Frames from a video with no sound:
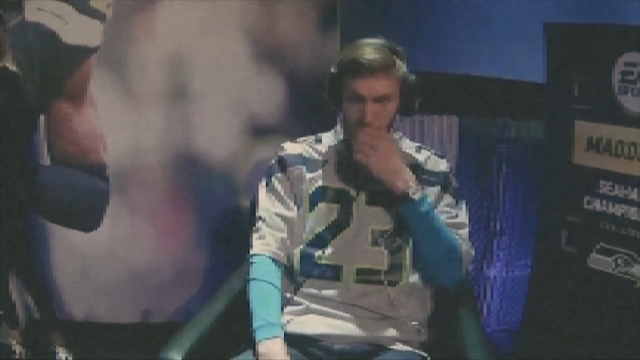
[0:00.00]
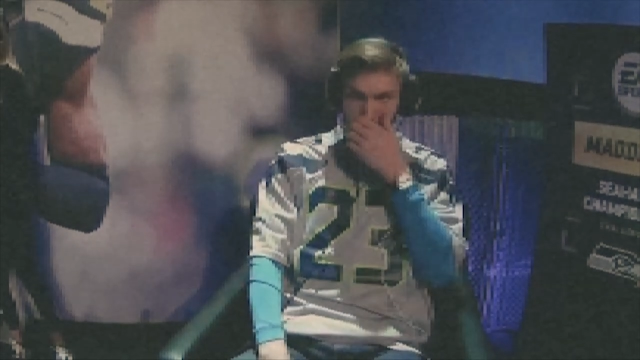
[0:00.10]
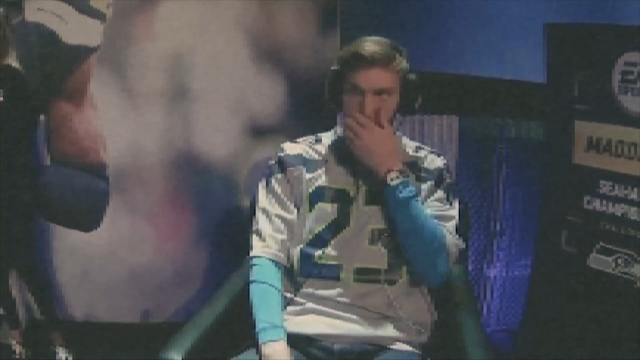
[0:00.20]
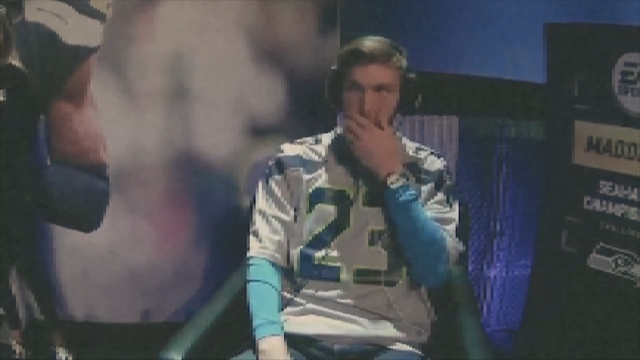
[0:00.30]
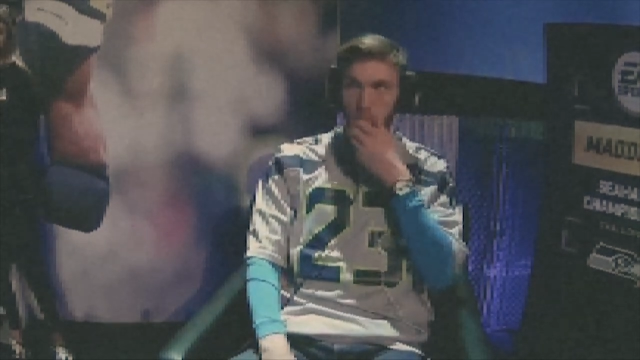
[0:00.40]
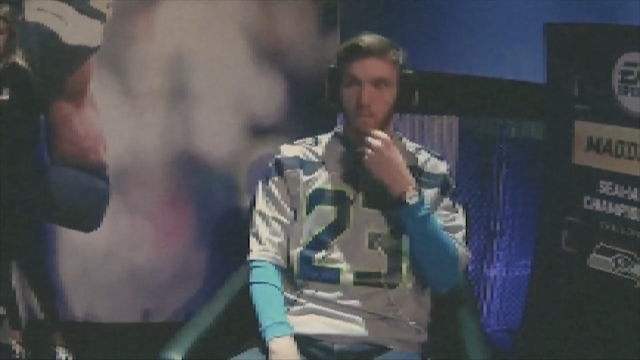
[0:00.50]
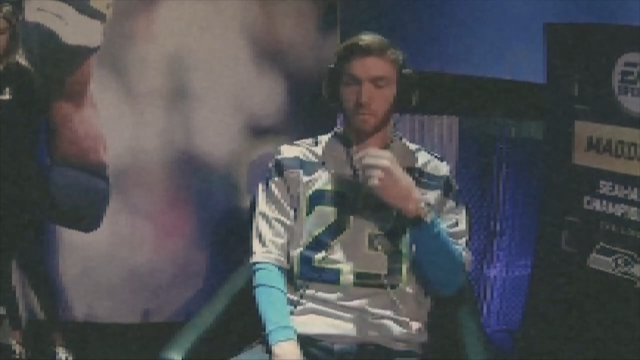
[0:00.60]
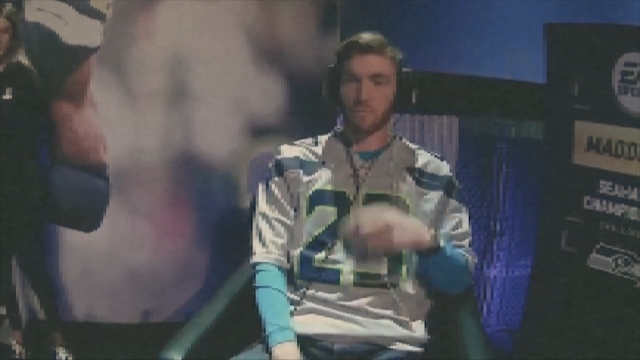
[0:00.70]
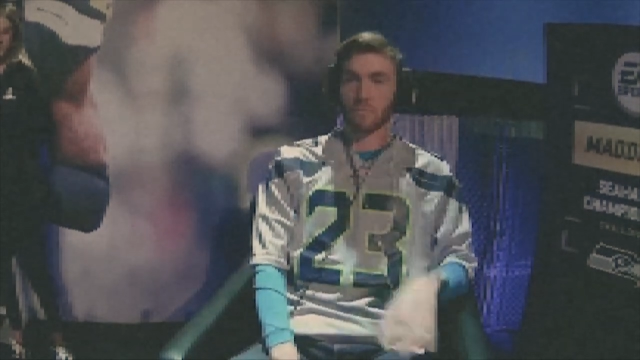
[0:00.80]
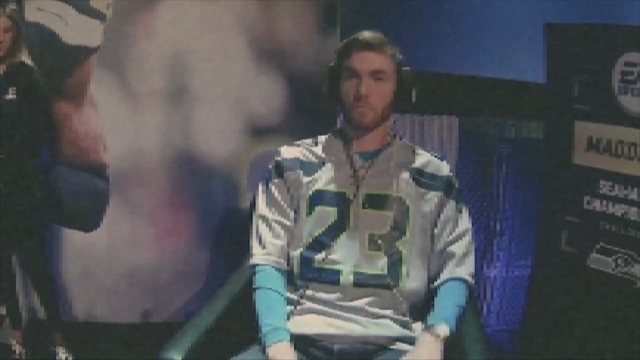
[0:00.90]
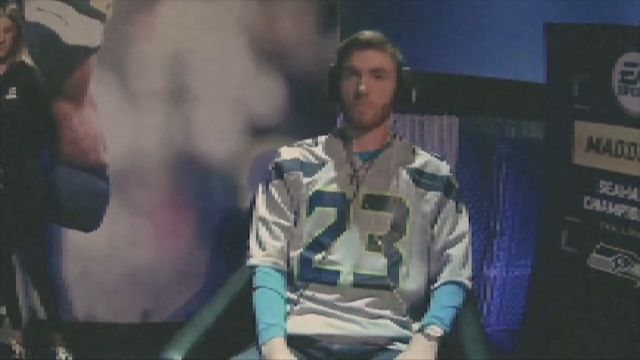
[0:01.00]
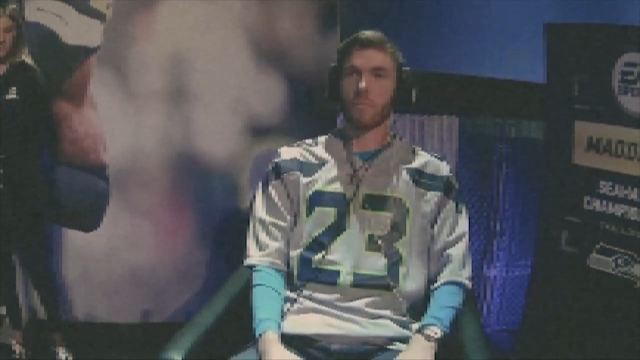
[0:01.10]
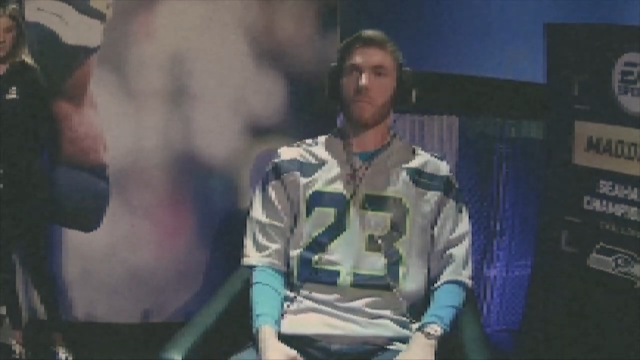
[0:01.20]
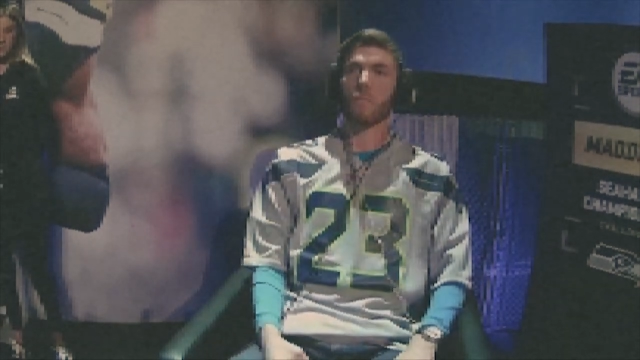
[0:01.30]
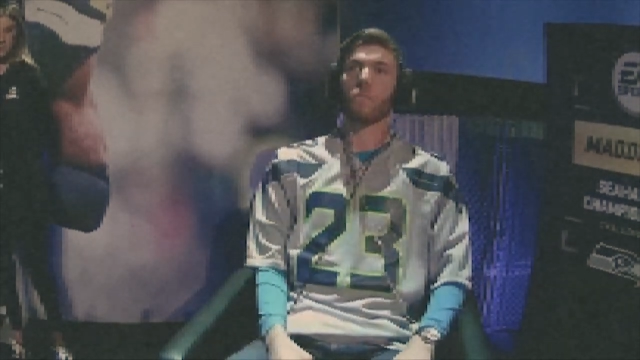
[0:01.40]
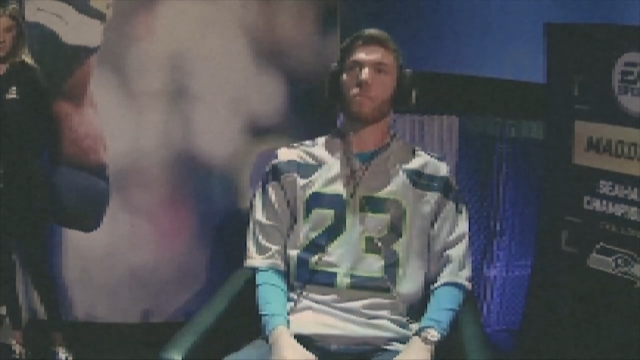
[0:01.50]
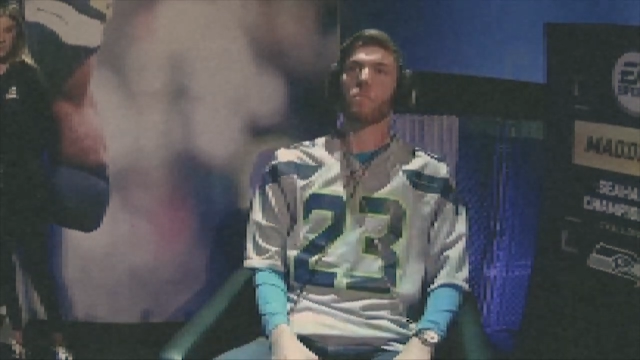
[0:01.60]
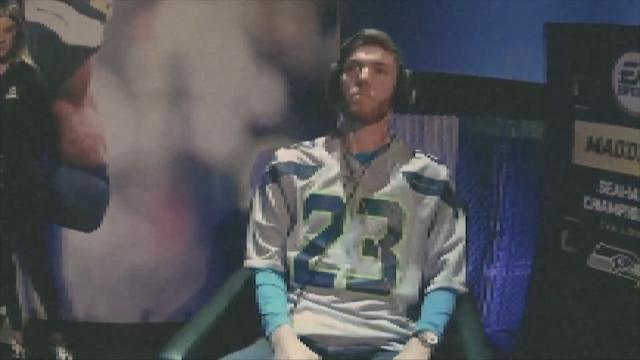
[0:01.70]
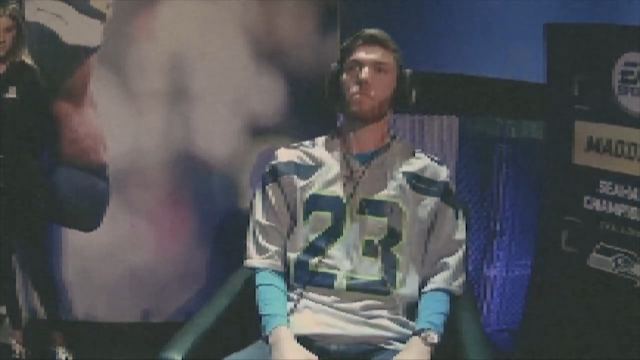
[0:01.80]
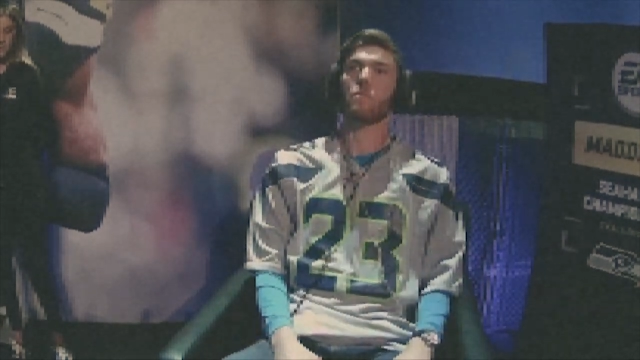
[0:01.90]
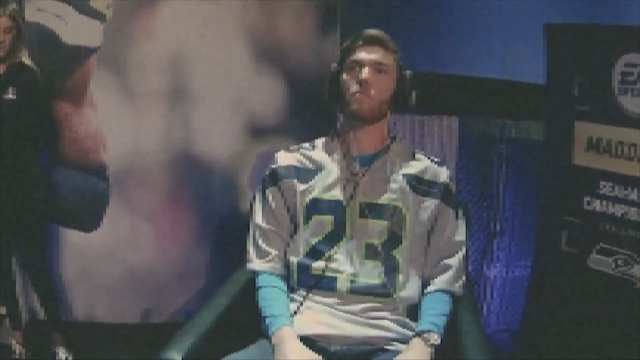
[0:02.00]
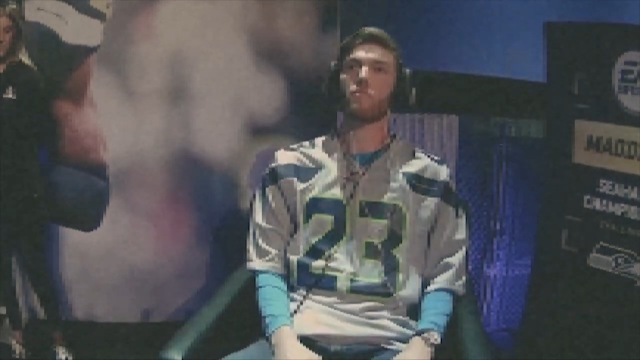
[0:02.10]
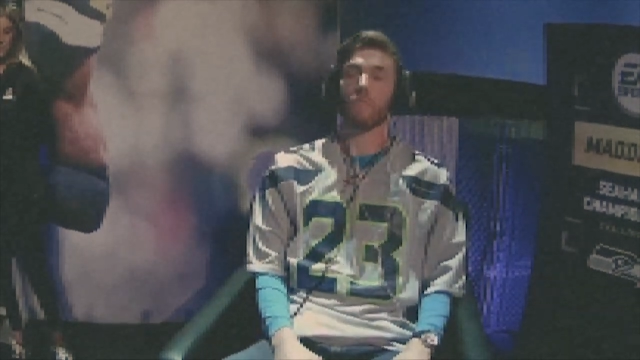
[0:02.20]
call by TT23.